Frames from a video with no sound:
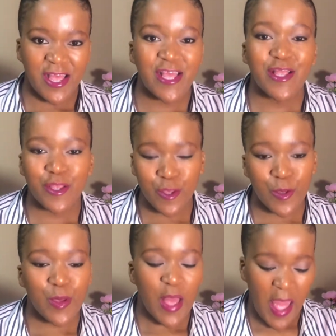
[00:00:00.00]

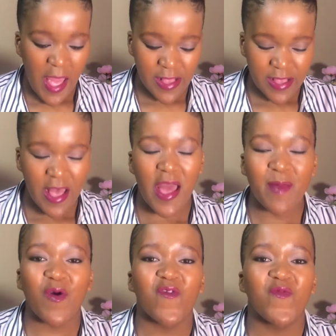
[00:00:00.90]
into a time
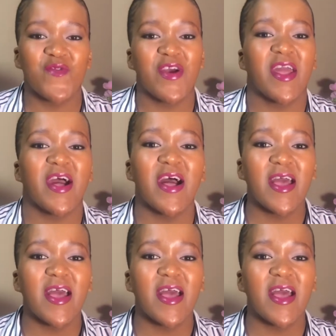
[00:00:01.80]
of prayer